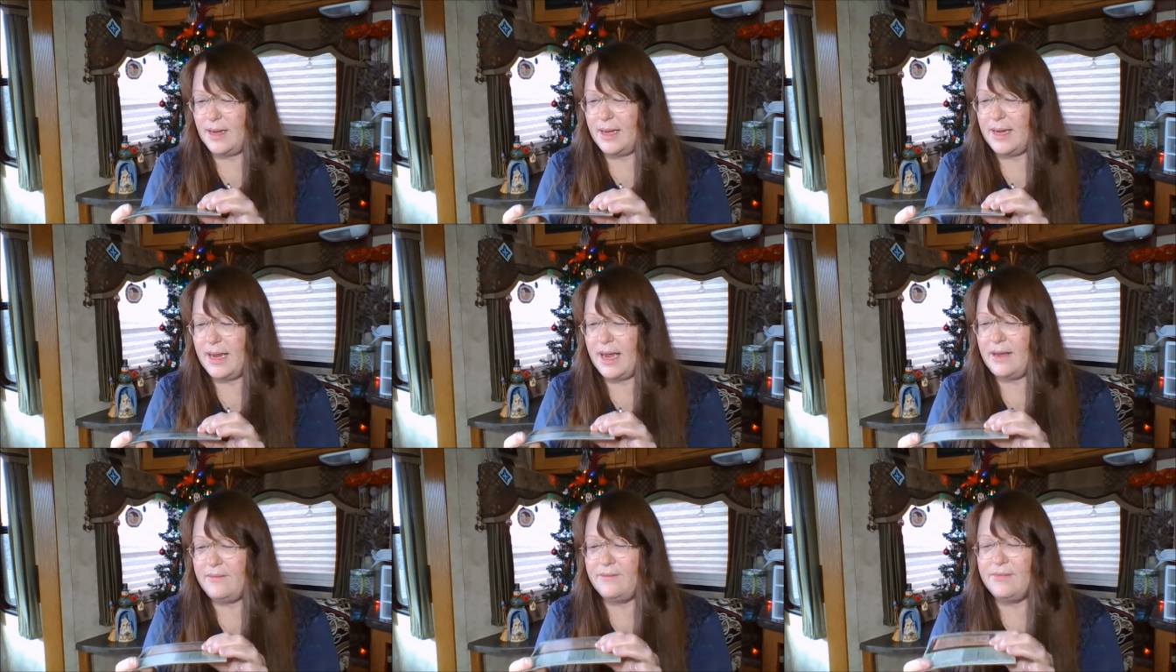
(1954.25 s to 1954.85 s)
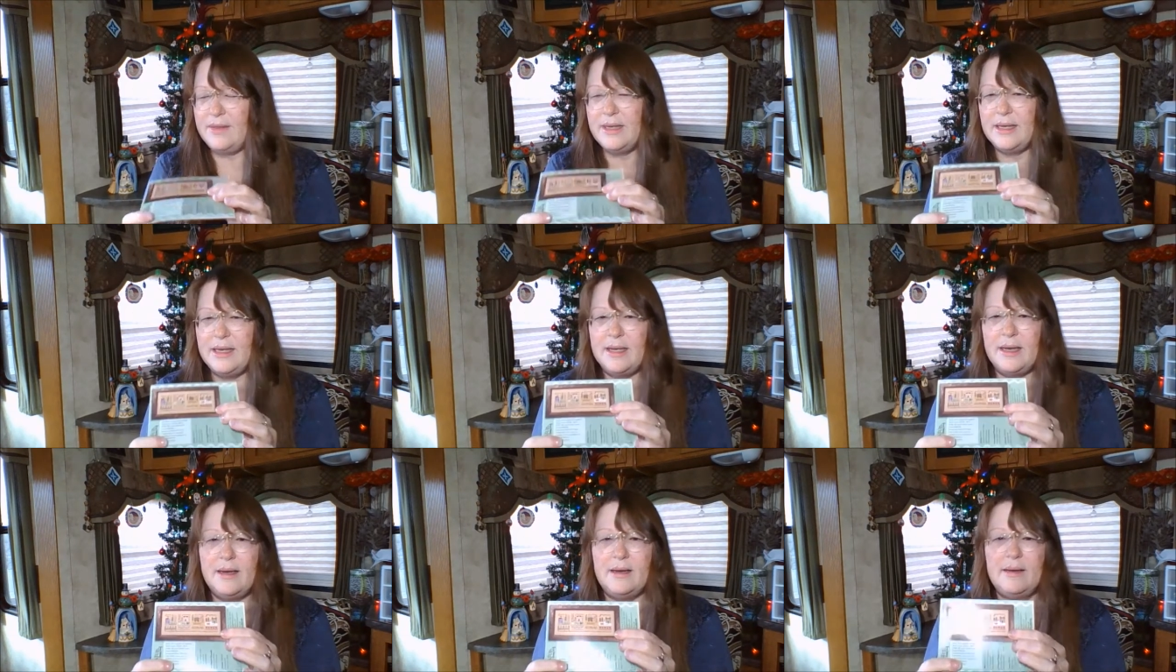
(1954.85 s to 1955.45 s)
I have
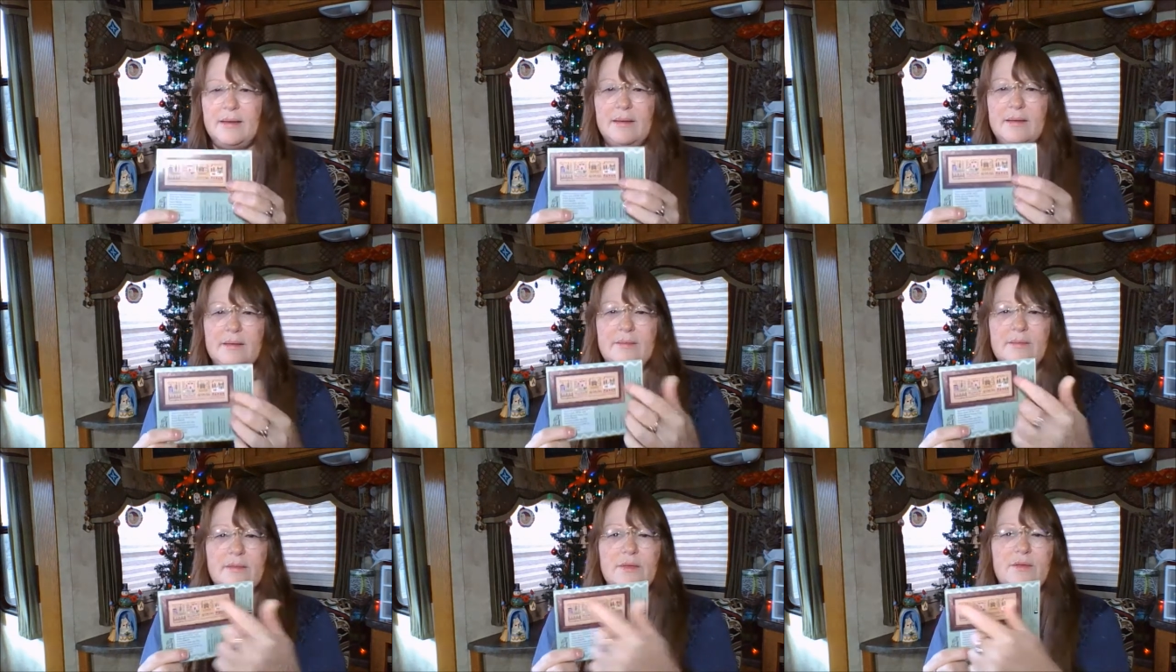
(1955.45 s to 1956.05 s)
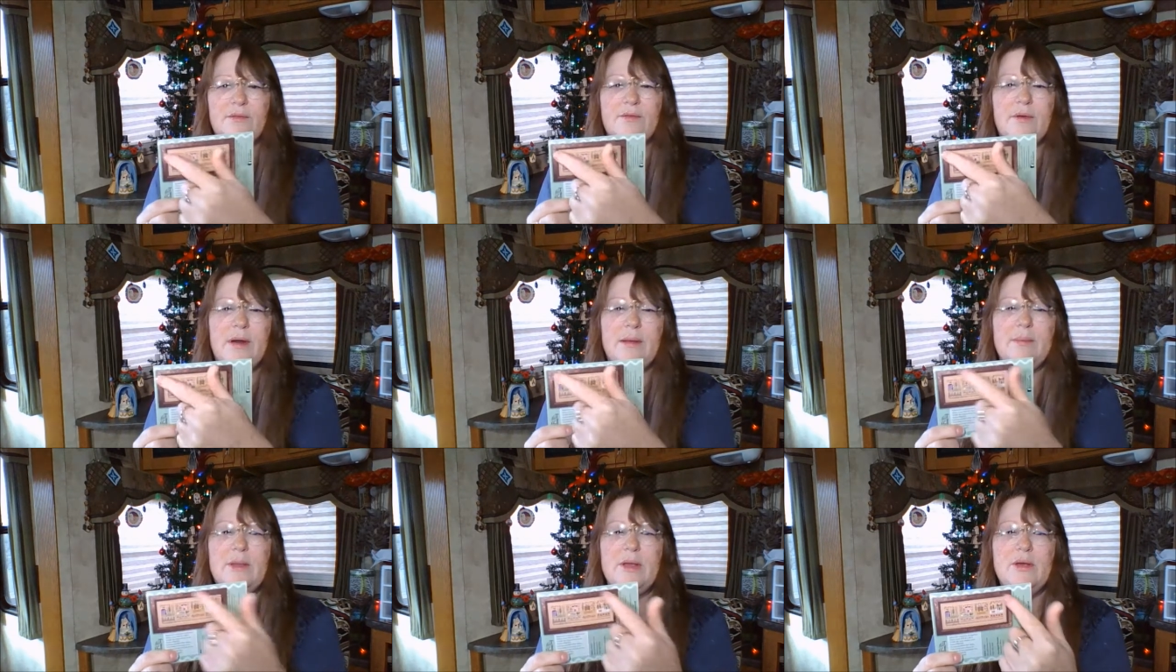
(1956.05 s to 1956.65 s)
the
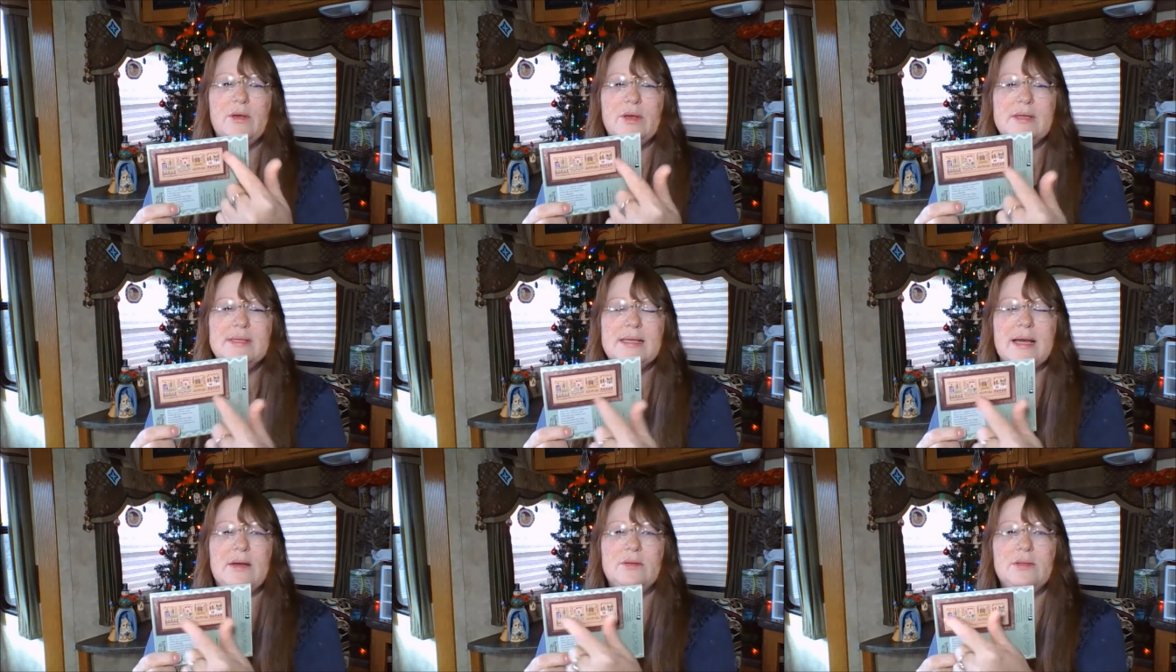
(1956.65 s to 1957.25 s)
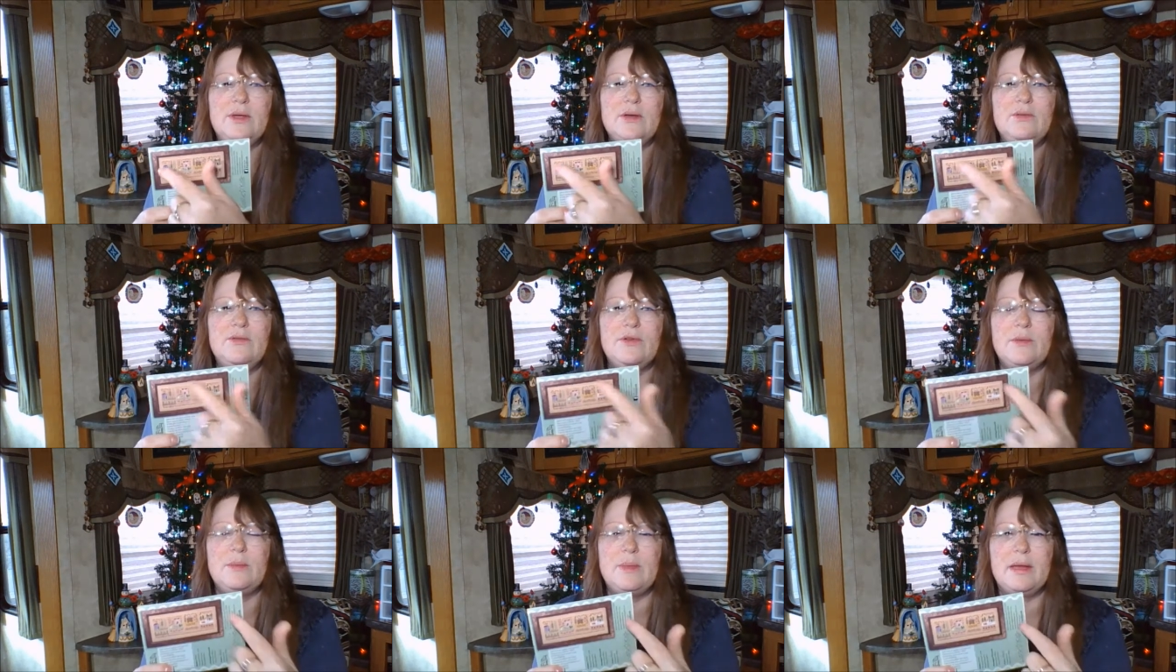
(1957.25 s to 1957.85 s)
frame that you can download
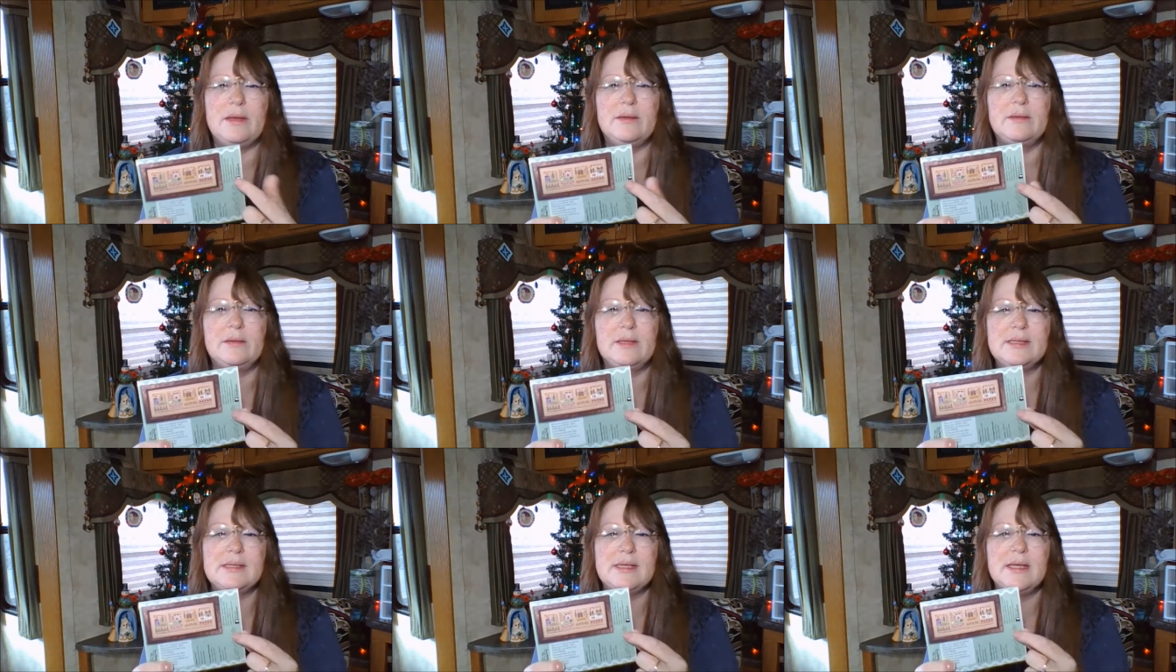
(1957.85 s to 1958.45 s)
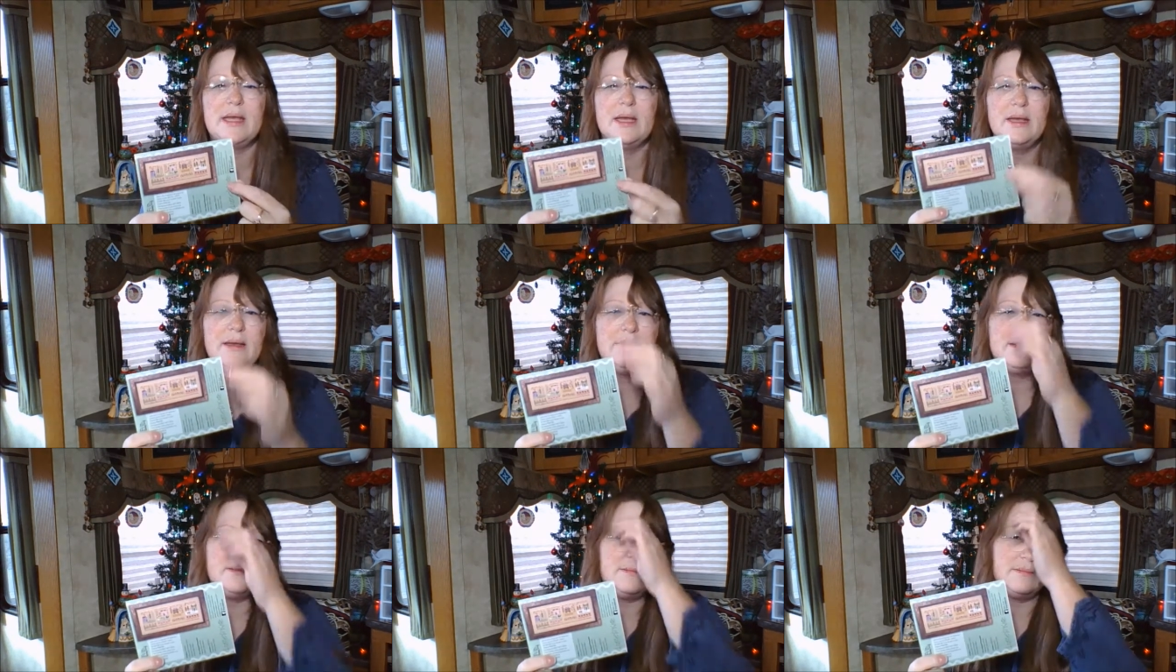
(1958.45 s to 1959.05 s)
from the Lizzie
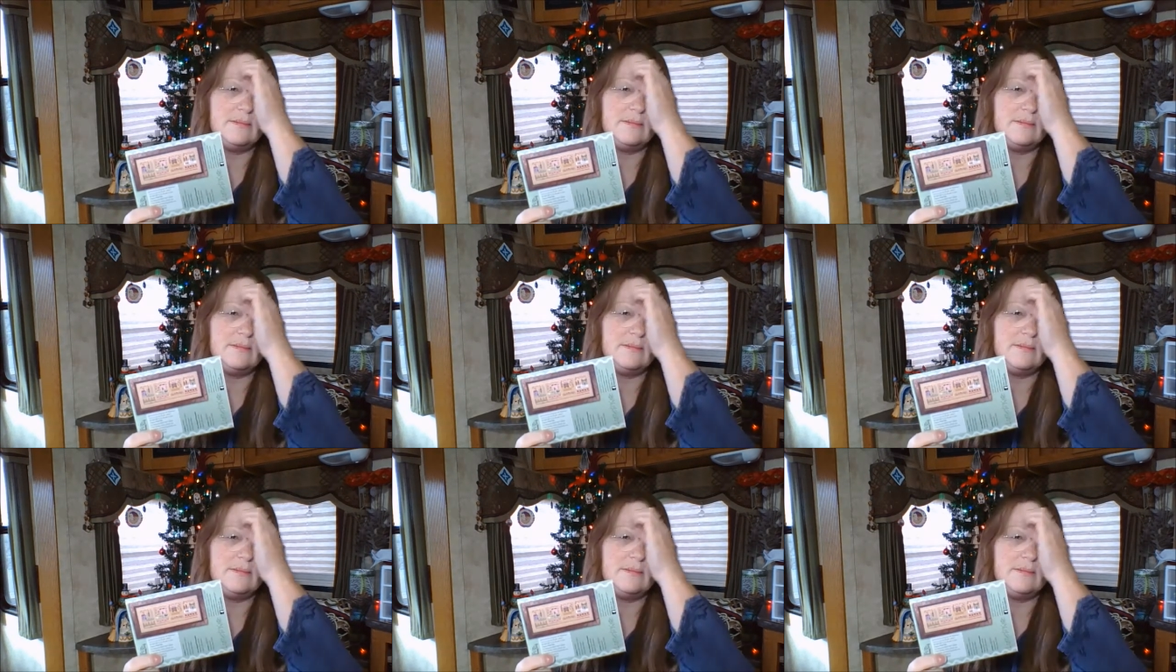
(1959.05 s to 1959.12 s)
Kate